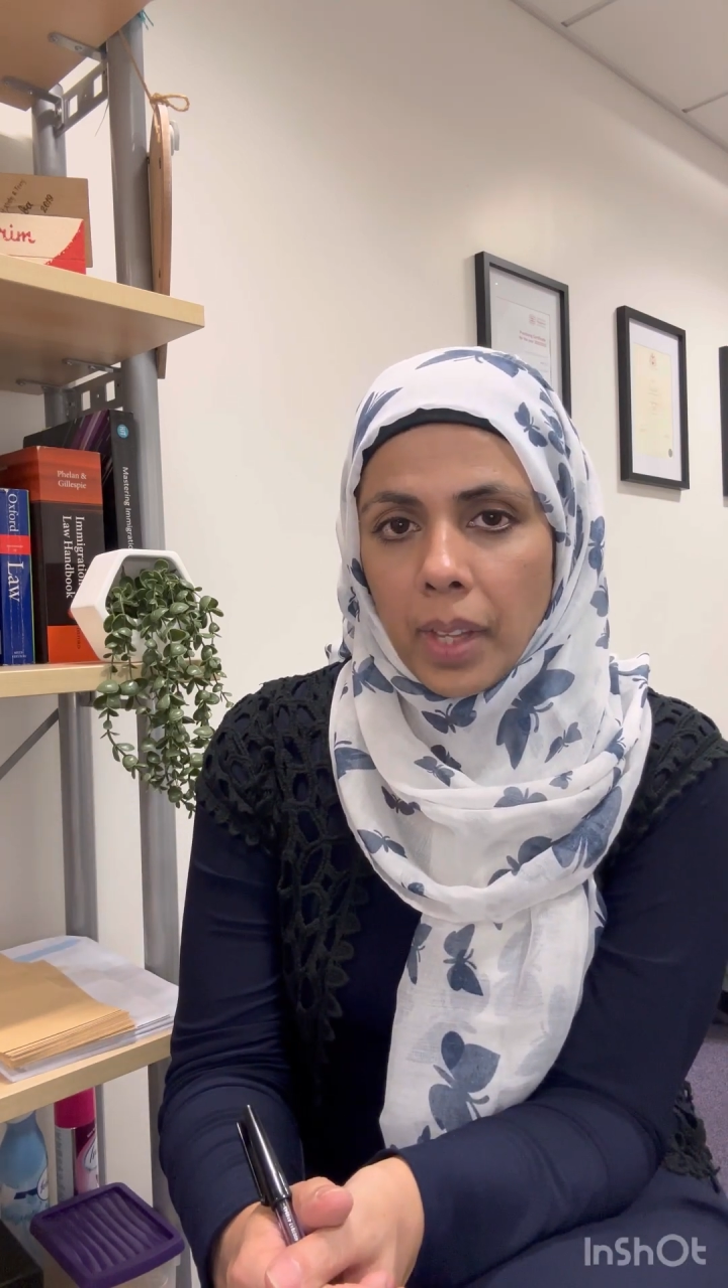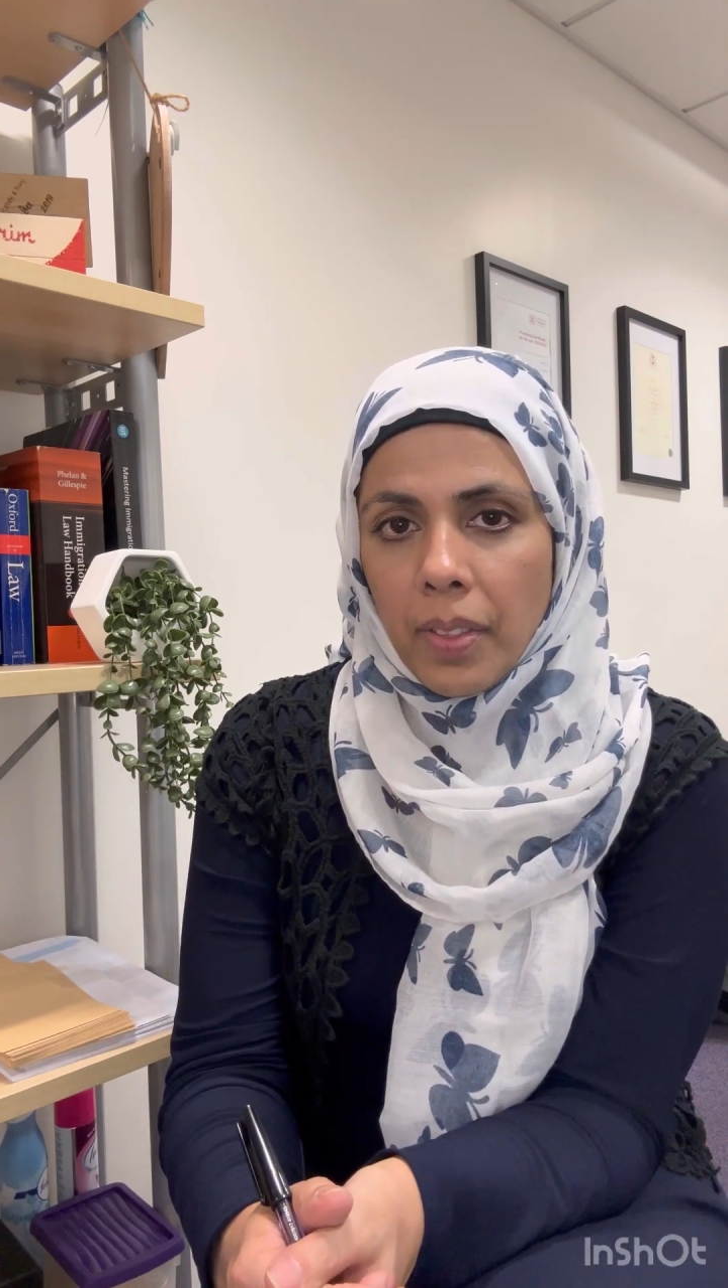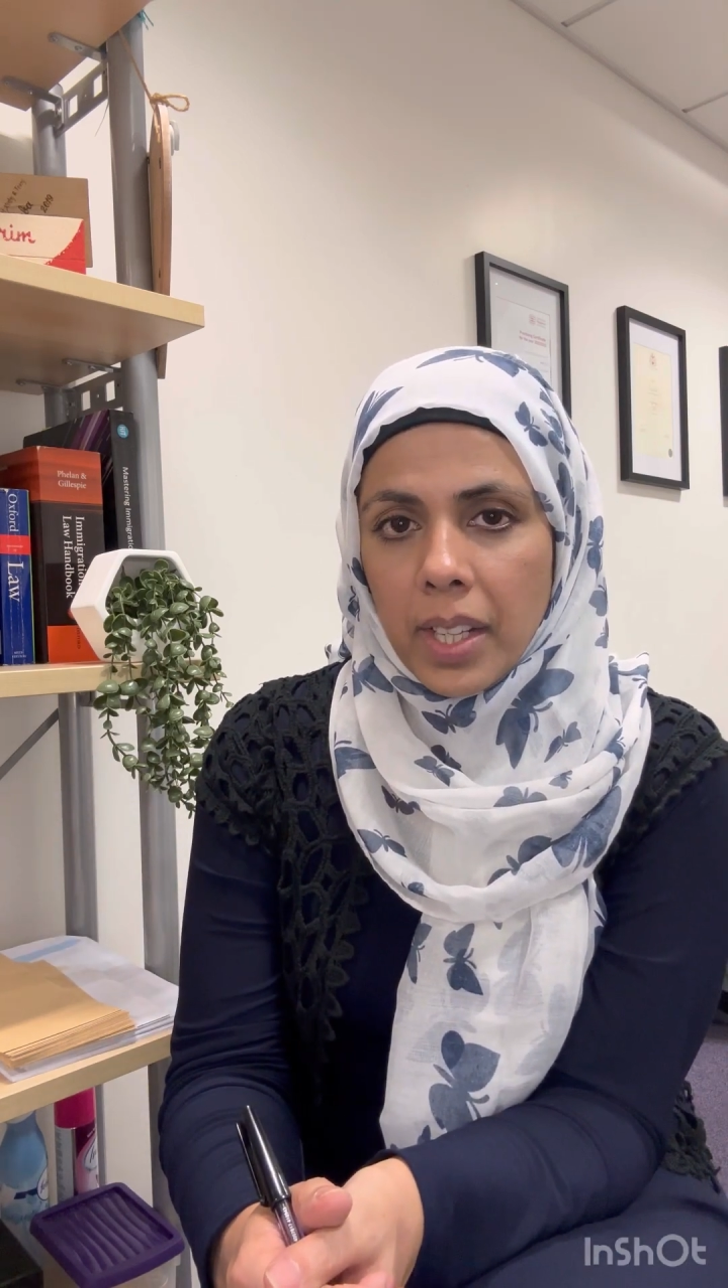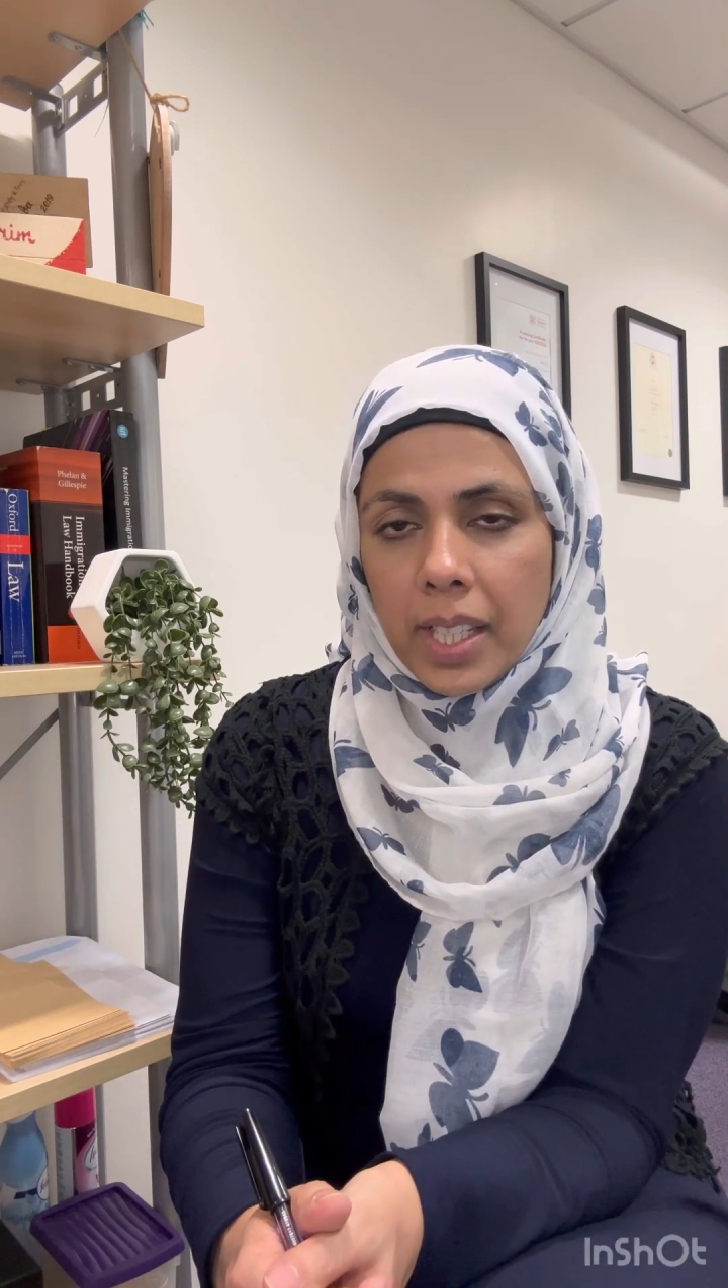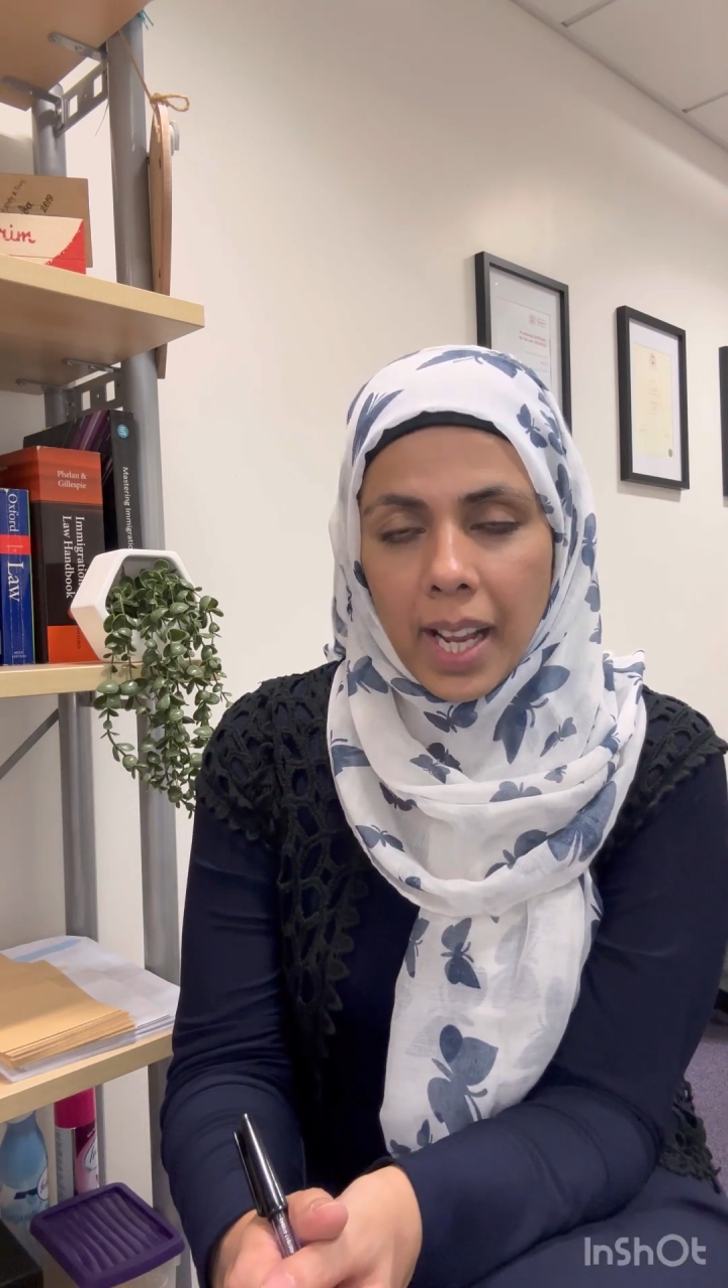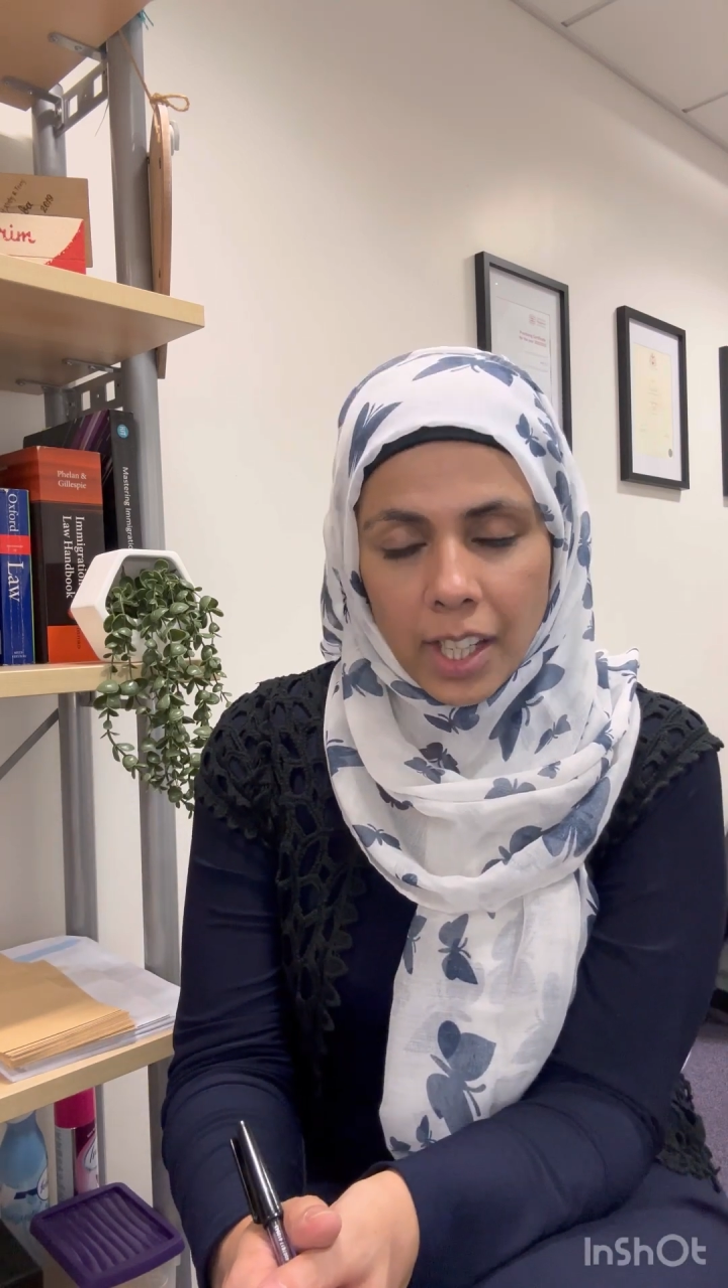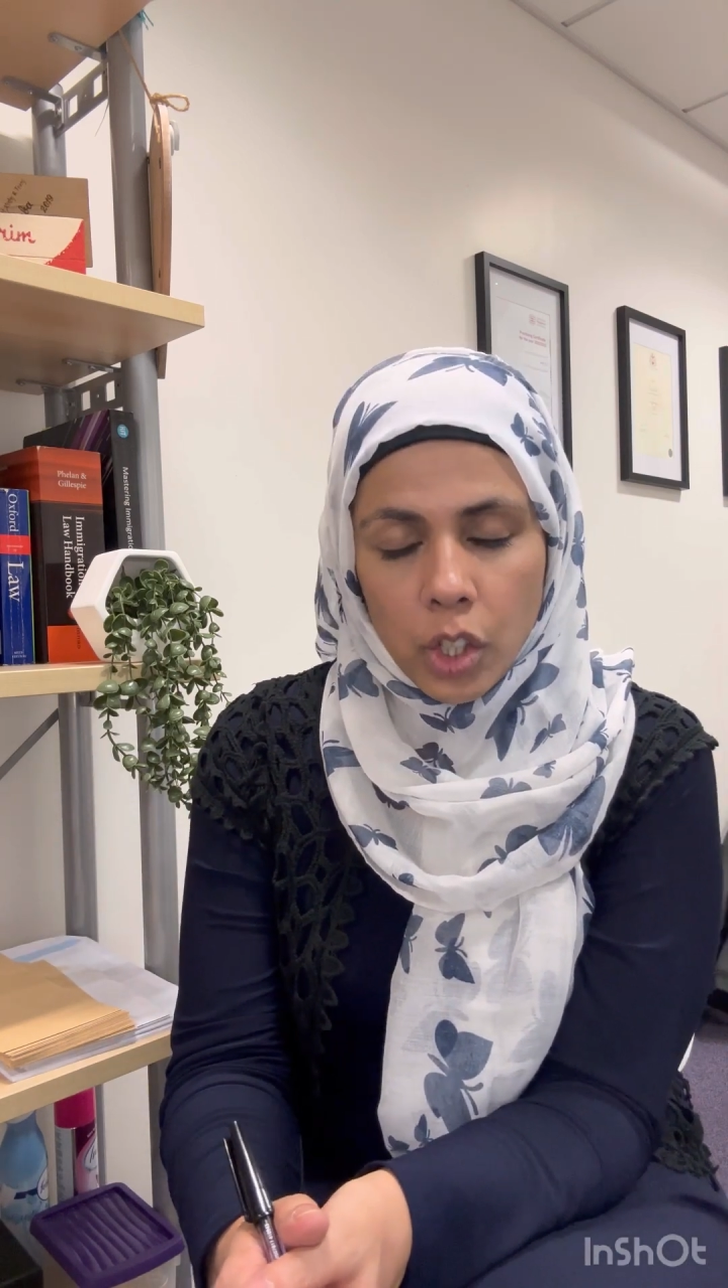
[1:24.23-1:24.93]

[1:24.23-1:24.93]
the tax